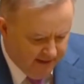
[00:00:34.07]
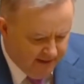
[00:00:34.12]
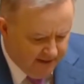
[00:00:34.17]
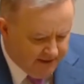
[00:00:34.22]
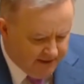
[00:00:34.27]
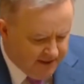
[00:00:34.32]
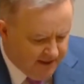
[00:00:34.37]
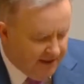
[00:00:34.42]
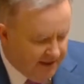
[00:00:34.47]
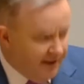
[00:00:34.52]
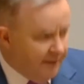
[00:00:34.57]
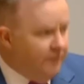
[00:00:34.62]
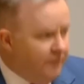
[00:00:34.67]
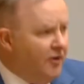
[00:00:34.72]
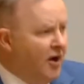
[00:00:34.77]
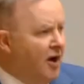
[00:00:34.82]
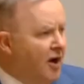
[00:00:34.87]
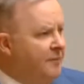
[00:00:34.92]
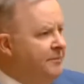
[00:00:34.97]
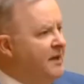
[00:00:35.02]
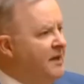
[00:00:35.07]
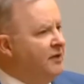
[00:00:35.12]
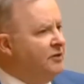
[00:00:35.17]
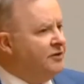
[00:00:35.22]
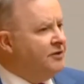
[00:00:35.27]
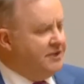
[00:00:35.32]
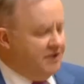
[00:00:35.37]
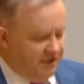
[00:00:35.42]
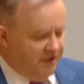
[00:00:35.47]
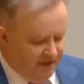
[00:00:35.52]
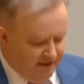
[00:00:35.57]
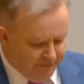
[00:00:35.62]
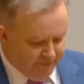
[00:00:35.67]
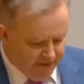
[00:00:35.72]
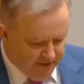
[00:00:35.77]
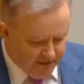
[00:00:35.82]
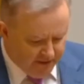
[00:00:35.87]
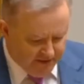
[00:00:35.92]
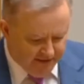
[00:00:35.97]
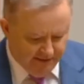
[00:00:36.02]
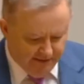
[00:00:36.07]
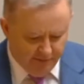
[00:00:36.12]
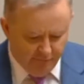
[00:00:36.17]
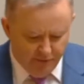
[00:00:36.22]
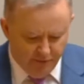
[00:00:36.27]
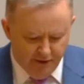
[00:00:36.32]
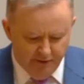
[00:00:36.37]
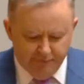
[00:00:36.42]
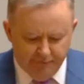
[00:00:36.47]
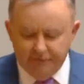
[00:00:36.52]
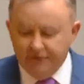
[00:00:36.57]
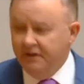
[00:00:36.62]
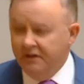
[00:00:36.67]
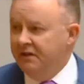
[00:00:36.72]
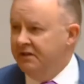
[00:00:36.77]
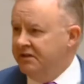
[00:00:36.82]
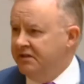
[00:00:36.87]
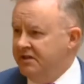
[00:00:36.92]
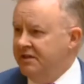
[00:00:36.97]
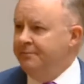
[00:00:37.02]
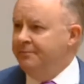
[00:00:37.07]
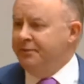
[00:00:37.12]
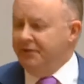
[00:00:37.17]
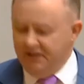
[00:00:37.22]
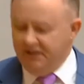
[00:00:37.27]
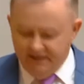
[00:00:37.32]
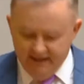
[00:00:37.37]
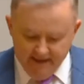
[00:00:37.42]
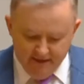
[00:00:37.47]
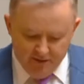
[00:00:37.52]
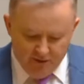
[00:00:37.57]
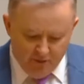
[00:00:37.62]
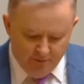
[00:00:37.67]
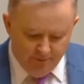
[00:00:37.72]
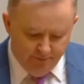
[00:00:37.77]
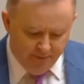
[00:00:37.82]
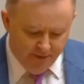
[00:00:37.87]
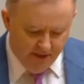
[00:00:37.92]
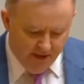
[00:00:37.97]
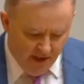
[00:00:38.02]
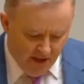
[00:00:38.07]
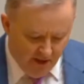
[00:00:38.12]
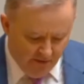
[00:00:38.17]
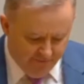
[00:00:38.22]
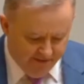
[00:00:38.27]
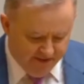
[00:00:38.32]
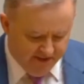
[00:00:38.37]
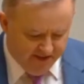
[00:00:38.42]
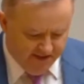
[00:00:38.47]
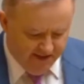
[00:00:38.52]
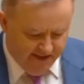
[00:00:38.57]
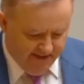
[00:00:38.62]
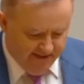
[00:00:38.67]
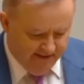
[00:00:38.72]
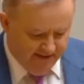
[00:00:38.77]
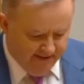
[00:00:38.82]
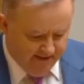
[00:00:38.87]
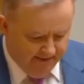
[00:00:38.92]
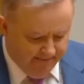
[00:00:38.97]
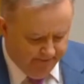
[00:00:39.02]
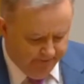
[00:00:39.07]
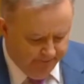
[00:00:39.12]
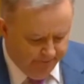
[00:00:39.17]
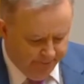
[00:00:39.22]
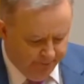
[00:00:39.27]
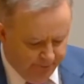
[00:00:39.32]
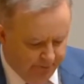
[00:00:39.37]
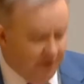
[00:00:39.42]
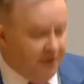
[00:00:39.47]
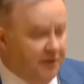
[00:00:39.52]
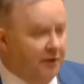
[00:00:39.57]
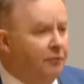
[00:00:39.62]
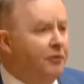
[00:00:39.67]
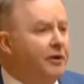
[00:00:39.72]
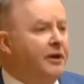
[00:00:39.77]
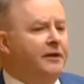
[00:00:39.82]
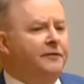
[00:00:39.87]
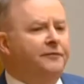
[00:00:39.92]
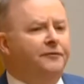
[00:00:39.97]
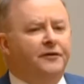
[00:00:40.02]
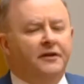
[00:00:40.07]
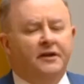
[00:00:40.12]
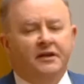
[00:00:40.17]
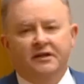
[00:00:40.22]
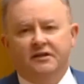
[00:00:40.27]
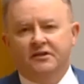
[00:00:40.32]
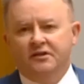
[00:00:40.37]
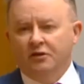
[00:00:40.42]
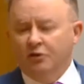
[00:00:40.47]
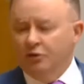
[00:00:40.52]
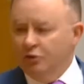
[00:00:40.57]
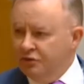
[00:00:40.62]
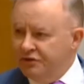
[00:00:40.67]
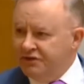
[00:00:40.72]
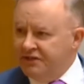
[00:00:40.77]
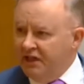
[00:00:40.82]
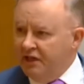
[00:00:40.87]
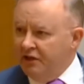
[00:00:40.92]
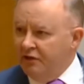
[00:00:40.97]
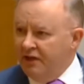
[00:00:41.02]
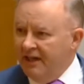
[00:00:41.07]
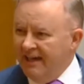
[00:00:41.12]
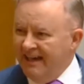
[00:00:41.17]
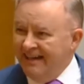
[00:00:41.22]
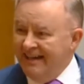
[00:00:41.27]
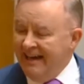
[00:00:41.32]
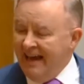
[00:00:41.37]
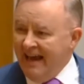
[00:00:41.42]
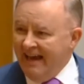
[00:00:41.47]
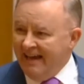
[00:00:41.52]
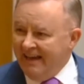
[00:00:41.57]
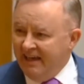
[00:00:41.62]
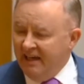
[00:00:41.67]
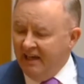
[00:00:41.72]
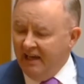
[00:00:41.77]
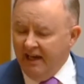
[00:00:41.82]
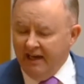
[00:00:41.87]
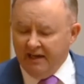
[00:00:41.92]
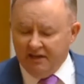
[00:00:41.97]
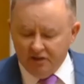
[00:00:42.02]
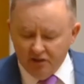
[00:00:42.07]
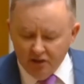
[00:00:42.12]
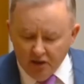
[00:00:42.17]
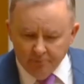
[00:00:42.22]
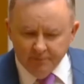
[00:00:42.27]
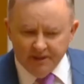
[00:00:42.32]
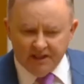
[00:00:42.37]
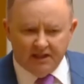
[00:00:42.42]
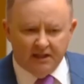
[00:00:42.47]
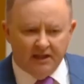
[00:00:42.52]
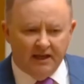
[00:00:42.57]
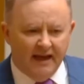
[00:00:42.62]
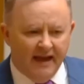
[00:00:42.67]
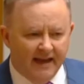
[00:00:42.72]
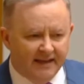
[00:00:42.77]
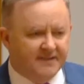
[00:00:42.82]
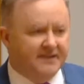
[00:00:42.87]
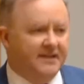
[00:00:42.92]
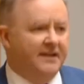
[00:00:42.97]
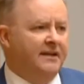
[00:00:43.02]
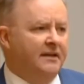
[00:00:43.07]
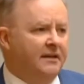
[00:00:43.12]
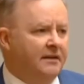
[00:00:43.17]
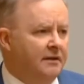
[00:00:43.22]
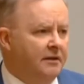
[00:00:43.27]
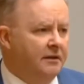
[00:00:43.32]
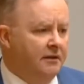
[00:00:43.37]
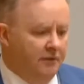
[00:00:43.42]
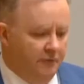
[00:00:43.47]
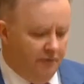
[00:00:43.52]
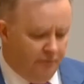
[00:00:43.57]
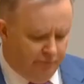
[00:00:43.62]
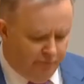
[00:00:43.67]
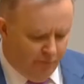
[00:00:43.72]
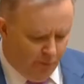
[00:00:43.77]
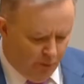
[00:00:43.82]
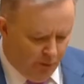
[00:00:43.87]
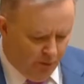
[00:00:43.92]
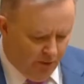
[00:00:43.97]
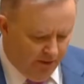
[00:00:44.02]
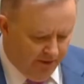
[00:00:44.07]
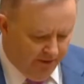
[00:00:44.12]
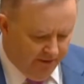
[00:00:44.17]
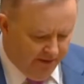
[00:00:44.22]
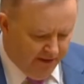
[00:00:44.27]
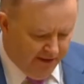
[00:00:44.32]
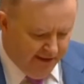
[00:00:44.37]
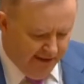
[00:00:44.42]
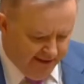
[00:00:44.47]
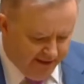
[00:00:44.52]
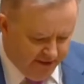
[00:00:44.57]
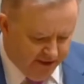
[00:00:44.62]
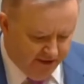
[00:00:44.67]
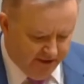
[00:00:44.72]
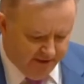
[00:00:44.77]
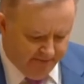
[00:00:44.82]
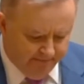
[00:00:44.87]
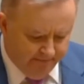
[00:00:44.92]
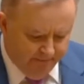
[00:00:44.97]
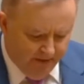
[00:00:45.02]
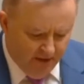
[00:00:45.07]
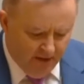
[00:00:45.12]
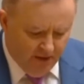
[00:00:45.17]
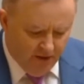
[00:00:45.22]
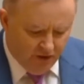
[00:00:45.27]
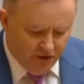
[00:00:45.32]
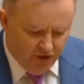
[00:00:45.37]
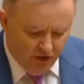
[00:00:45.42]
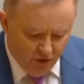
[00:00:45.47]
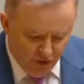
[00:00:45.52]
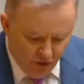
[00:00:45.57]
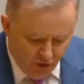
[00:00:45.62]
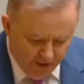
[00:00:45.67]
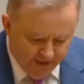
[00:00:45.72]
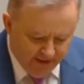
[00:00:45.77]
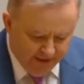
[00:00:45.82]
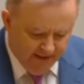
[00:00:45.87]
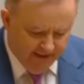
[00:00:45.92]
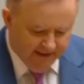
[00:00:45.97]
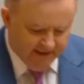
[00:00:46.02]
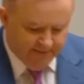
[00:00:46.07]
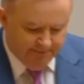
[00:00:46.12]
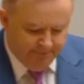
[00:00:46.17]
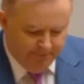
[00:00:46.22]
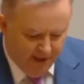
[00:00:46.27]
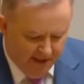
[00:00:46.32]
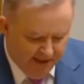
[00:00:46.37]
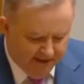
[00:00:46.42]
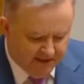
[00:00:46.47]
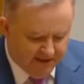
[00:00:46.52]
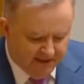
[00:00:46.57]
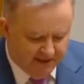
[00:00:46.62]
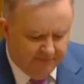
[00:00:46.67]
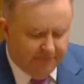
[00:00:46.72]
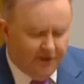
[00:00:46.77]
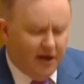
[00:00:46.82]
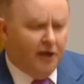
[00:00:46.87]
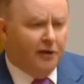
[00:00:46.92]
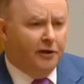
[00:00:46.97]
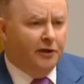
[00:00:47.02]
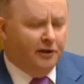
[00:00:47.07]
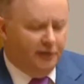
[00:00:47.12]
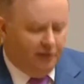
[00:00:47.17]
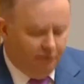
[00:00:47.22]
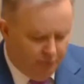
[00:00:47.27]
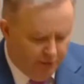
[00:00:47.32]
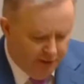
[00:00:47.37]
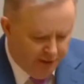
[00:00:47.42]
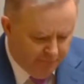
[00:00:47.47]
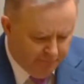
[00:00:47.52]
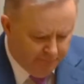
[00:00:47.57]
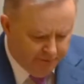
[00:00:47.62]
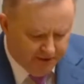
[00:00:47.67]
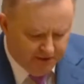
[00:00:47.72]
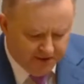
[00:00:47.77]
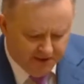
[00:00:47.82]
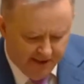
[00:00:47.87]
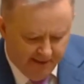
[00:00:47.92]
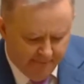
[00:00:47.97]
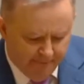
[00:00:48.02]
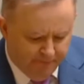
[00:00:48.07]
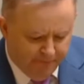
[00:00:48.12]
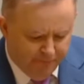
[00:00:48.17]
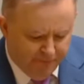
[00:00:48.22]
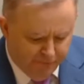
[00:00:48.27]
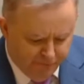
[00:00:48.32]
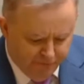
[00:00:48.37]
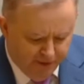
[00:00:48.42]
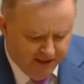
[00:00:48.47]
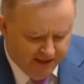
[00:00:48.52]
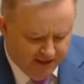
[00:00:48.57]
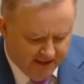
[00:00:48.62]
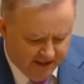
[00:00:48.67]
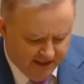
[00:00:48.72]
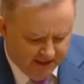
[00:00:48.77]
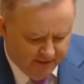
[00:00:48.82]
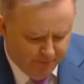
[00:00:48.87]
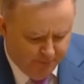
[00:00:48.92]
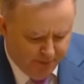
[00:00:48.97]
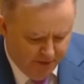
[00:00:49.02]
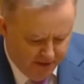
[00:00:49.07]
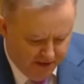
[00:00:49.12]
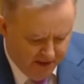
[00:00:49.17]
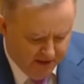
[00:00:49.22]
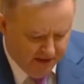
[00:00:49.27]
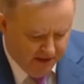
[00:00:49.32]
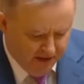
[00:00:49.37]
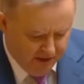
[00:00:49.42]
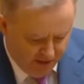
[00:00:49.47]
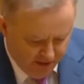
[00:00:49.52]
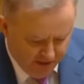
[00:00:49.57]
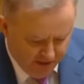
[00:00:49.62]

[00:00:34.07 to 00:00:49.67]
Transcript: So the environmental significance of the reef simply cannot be overstated. But the reef is also an economic asset for the nation. Deloitte has placed the value of the reef at some $56 billion.